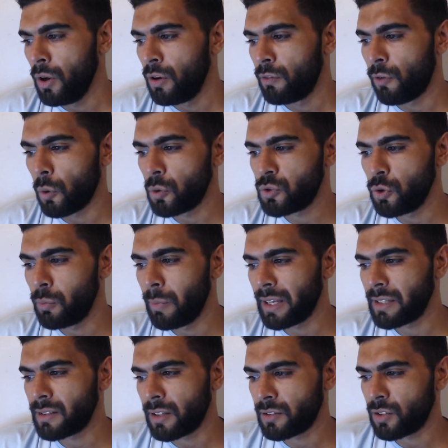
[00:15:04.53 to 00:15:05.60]
Fosu
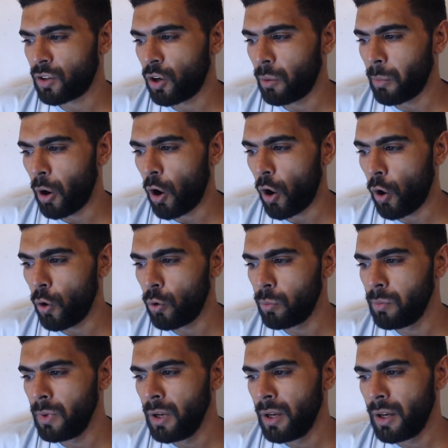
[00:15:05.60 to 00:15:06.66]
Mensah to come home,
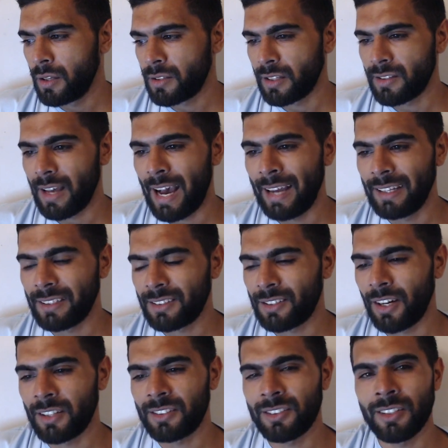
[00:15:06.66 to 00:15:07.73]
says Alex
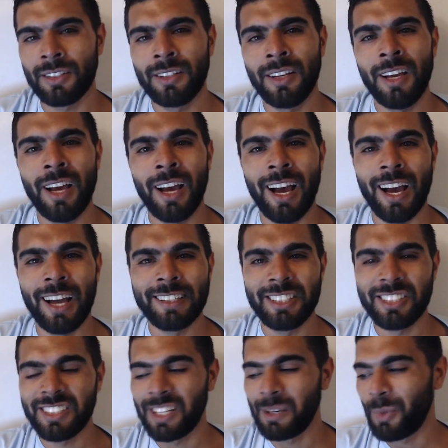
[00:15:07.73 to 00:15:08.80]
Godson. Did
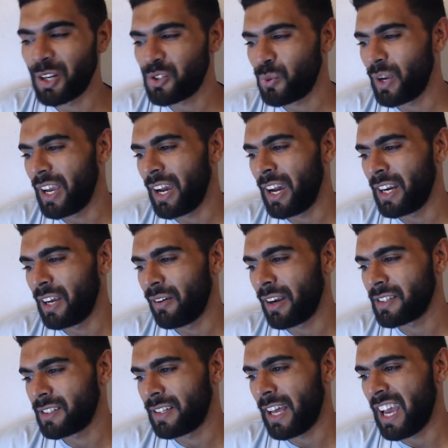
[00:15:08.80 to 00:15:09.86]
you see my tweet earlier on
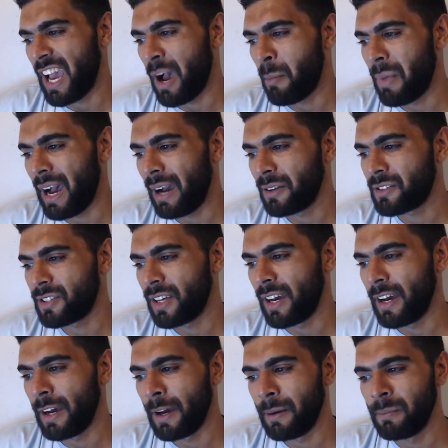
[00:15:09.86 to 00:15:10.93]
today about
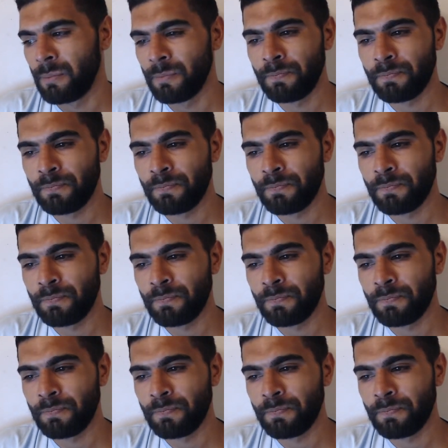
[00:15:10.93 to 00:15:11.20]
Timothy